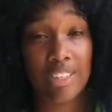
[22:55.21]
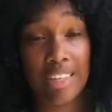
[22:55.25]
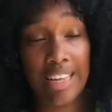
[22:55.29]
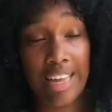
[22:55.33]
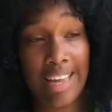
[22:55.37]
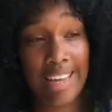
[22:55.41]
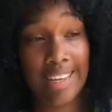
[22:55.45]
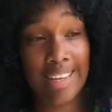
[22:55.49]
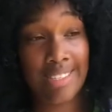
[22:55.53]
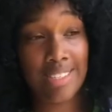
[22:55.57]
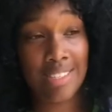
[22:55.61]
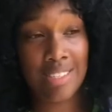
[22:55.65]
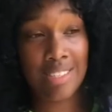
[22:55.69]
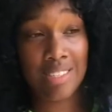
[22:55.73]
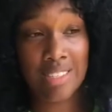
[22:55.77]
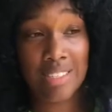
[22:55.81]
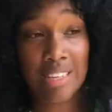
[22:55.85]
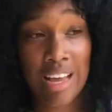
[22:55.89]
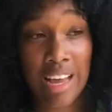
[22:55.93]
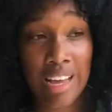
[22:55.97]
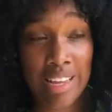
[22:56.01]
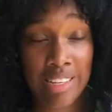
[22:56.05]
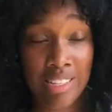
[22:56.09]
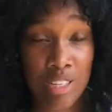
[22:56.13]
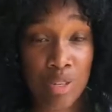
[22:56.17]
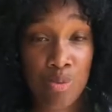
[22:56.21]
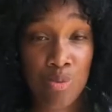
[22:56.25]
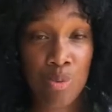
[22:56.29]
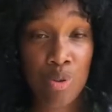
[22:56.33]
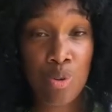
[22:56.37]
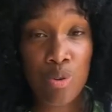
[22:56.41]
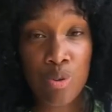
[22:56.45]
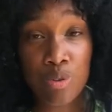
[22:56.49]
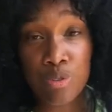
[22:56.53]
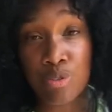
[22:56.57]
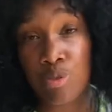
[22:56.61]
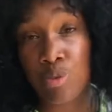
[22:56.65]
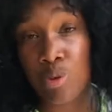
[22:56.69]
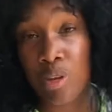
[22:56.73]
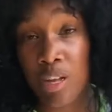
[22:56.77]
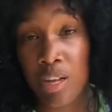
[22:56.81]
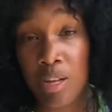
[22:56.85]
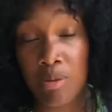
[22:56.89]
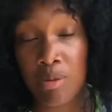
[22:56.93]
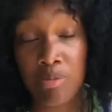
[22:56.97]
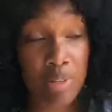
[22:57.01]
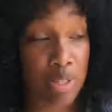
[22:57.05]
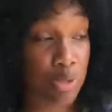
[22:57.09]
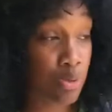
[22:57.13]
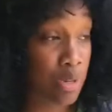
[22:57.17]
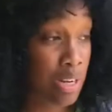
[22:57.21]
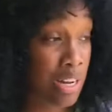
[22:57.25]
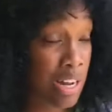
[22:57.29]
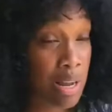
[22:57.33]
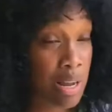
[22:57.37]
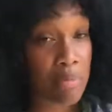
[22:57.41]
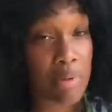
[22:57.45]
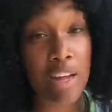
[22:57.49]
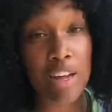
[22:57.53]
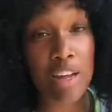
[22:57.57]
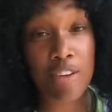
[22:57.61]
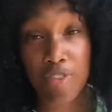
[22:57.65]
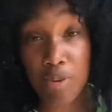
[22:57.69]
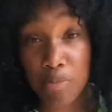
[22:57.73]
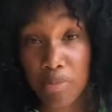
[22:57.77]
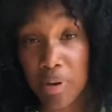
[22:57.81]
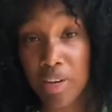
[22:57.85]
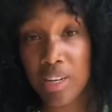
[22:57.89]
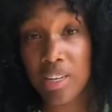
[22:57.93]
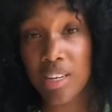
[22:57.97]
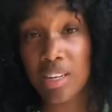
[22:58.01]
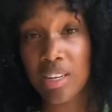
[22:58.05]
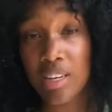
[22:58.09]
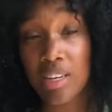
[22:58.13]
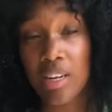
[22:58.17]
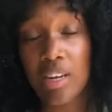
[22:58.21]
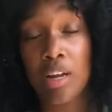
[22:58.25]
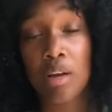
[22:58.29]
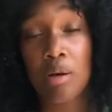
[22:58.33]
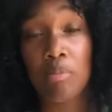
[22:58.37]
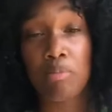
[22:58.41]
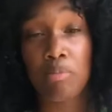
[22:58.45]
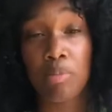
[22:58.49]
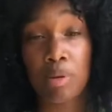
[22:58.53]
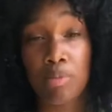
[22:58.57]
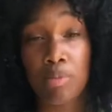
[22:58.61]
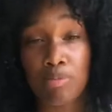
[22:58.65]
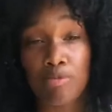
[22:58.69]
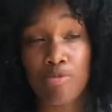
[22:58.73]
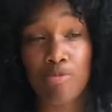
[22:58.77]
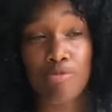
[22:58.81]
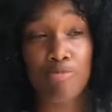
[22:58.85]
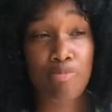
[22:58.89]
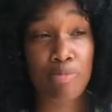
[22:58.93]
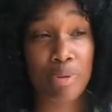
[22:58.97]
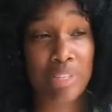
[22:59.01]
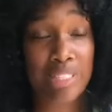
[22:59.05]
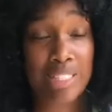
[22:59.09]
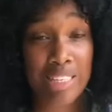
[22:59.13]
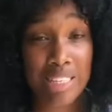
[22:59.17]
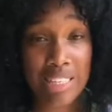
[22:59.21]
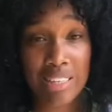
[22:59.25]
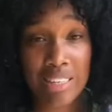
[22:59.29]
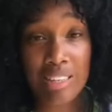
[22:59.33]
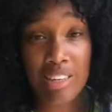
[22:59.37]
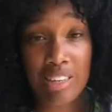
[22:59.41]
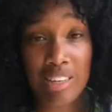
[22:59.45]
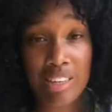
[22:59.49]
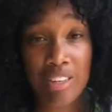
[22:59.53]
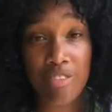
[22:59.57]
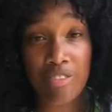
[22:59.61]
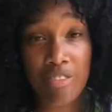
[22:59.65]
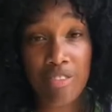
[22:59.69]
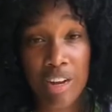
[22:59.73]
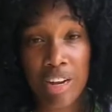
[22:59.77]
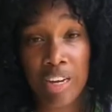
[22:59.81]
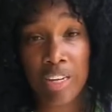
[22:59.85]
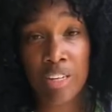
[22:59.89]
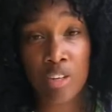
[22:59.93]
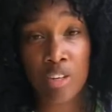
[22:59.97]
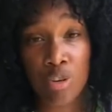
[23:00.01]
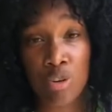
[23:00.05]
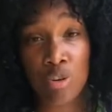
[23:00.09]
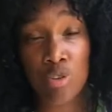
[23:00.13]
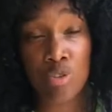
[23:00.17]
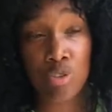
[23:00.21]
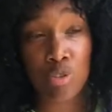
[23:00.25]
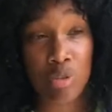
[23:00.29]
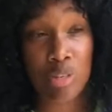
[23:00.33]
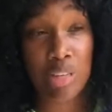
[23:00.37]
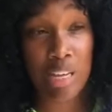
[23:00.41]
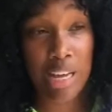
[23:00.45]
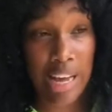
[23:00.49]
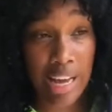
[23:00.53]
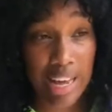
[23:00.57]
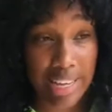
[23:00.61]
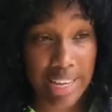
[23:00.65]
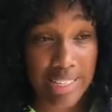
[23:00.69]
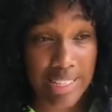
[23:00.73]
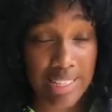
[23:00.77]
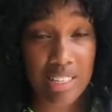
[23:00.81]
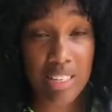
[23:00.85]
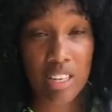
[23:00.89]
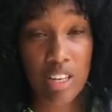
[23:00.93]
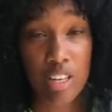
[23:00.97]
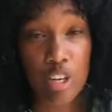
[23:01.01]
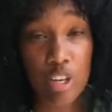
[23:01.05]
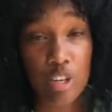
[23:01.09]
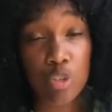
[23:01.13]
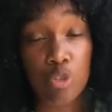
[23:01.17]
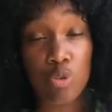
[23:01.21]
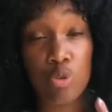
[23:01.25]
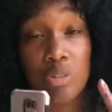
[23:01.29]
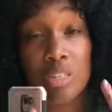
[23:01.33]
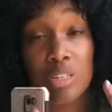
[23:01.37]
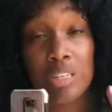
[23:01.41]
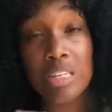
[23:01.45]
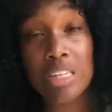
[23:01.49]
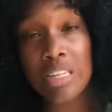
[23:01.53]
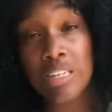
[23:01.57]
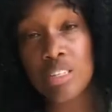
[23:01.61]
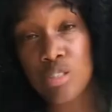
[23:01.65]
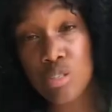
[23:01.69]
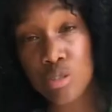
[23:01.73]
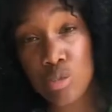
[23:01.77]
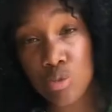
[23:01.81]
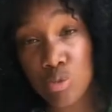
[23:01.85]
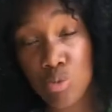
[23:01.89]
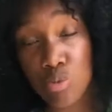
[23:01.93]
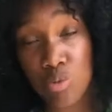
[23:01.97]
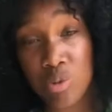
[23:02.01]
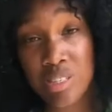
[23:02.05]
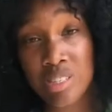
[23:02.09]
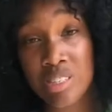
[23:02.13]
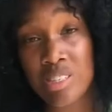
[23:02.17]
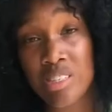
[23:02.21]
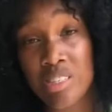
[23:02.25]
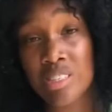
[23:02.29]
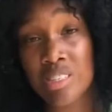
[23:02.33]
Exercising will also help. It will help everybody, but particularly right now, you guys, you need to do what is